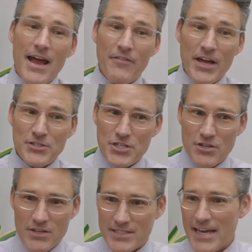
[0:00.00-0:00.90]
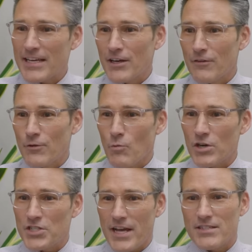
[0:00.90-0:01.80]
and then just started taking a few
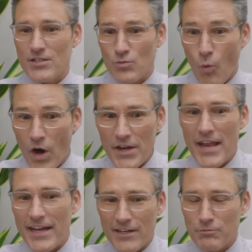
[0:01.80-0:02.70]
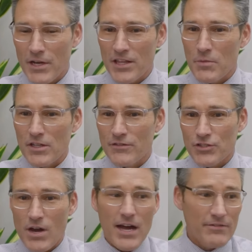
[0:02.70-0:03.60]
more chances. One negative play in the middle of a
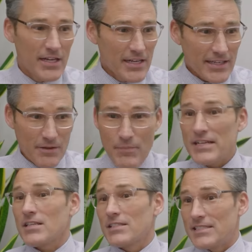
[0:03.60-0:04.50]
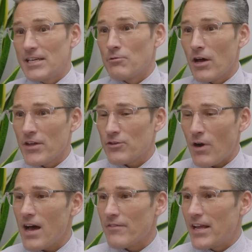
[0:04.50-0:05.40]
drive can basically derail that
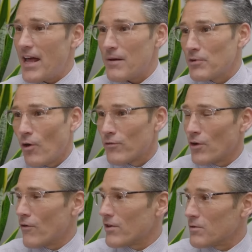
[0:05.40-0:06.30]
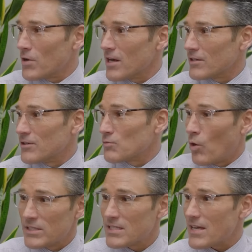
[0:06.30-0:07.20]
drive, and it happened over and over to the Broncos.
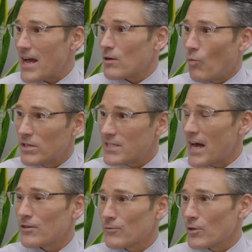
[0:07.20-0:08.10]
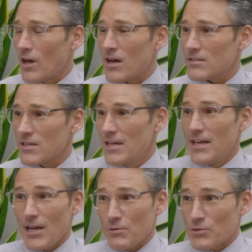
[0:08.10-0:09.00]
One sack, one tackle for loss.
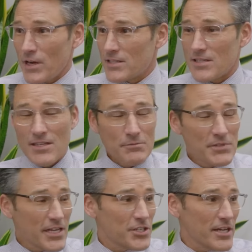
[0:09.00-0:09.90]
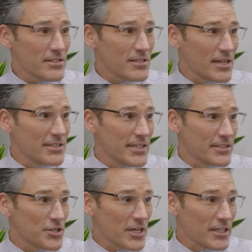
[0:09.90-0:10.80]
It was great to see them take chances on D
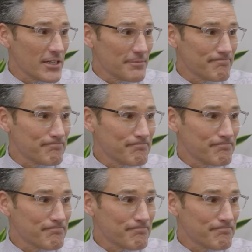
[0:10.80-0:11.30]
and shake it it up.